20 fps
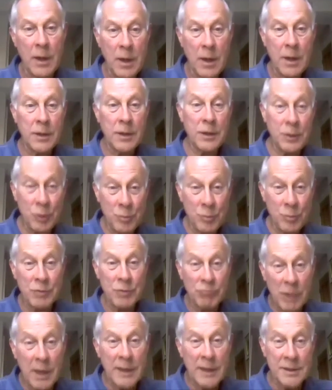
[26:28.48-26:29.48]
human
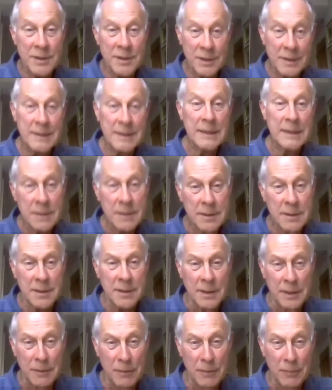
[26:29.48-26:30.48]
rights and
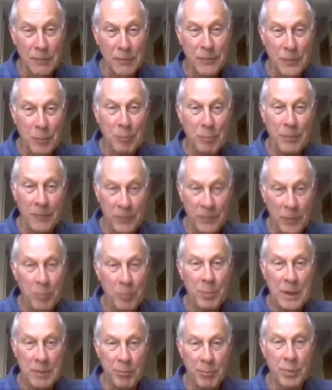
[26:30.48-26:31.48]
dignity for
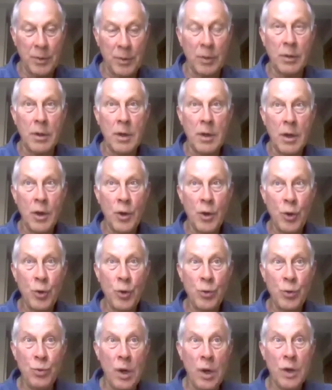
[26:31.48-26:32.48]
people
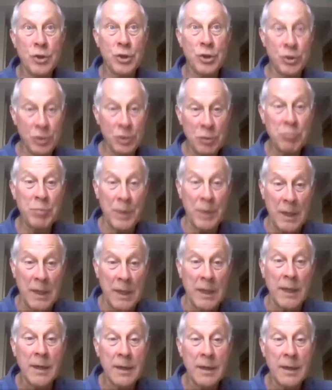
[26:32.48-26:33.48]
who should be
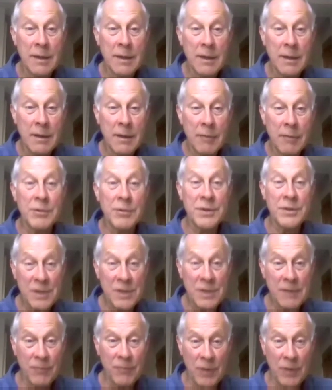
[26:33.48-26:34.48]

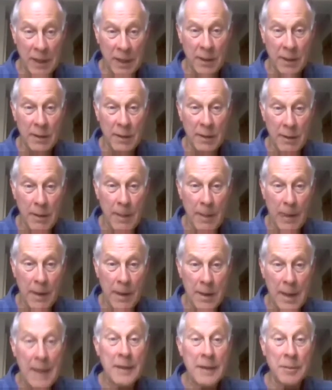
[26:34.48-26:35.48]
receiving
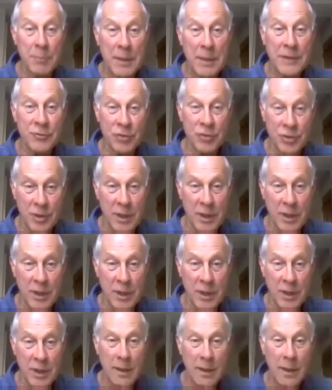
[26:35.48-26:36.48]
elementary
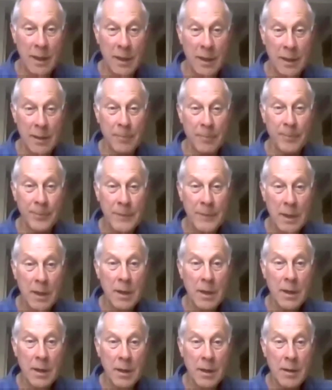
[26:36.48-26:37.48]

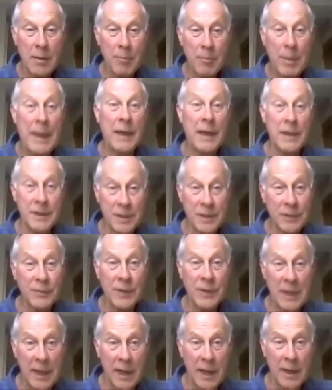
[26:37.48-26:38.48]
palliative
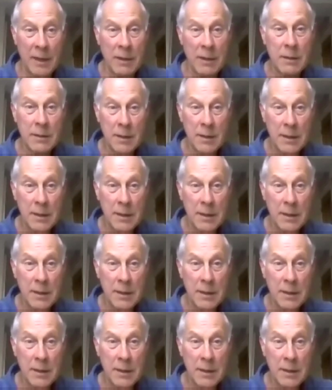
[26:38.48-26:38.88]
care